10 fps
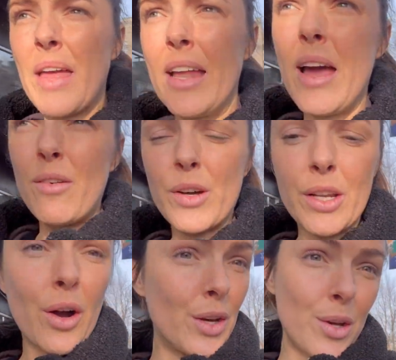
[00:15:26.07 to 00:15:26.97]
And now I've got to
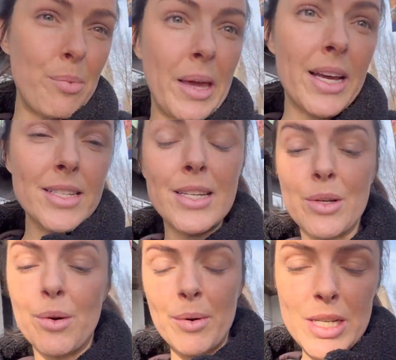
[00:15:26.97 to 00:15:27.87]
go to UPS to
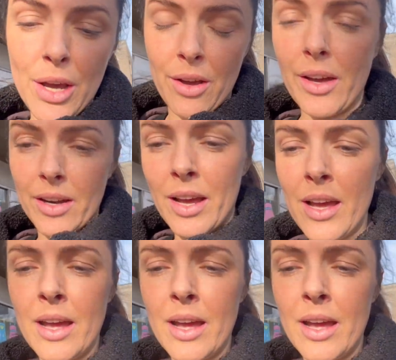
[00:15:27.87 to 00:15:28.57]
do a return.